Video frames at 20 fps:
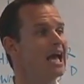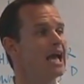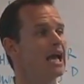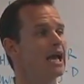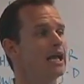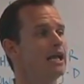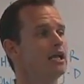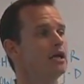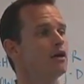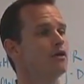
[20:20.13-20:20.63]

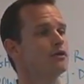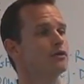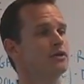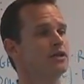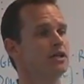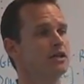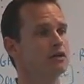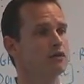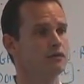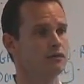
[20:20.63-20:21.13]
Any other
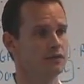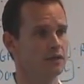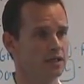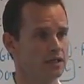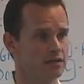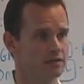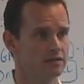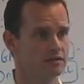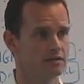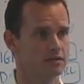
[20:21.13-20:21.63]
deal
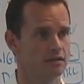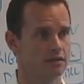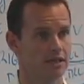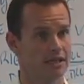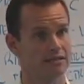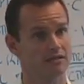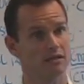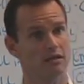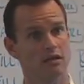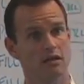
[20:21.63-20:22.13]
fees, and
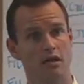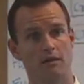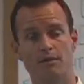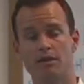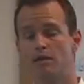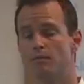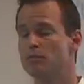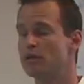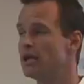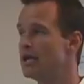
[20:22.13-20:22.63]
that's going to come
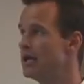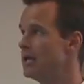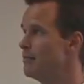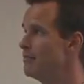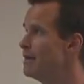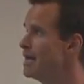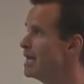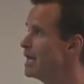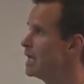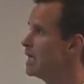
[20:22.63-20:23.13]
into play in a
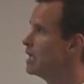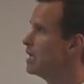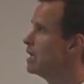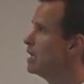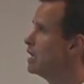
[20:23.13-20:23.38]
minute,